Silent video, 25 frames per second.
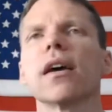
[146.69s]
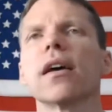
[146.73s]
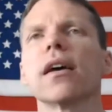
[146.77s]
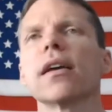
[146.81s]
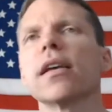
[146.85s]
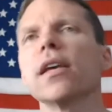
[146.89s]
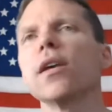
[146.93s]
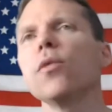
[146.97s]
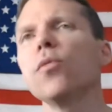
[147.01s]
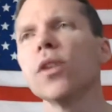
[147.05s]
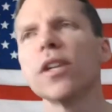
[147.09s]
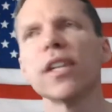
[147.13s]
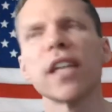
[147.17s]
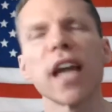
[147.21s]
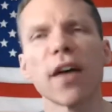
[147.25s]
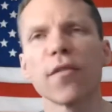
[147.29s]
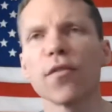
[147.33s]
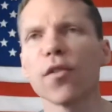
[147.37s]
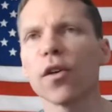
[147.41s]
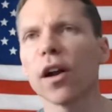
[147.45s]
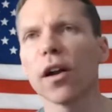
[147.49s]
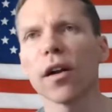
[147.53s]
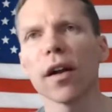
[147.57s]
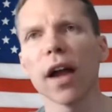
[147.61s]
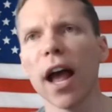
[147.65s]
He would
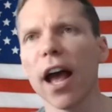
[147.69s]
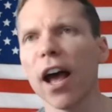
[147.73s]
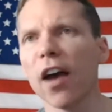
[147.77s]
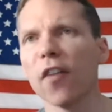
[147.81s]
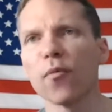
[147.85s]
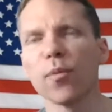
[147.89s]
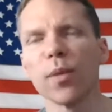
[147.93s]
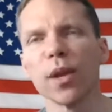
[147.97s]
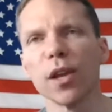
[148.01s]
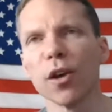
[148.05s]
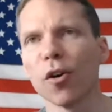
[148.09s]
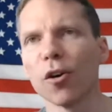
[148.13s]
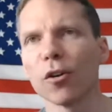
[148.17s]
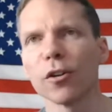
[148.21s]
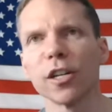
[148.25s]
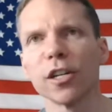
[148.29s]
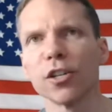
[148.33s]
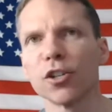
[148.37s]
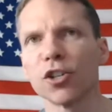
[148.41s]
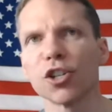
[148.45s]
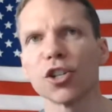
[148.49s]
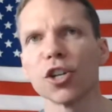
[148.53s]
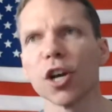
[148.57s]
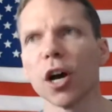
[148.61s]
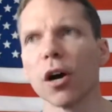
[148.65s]
never have me on
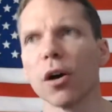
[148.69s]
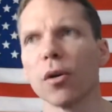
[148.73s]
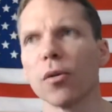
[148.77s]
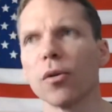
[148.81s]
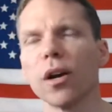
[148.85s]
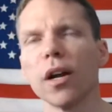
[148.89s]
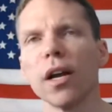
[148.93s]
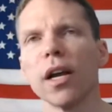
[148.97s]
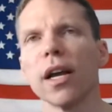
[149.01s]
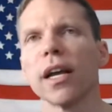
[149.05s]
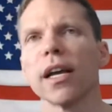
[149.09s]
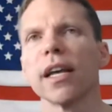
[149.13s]
his show.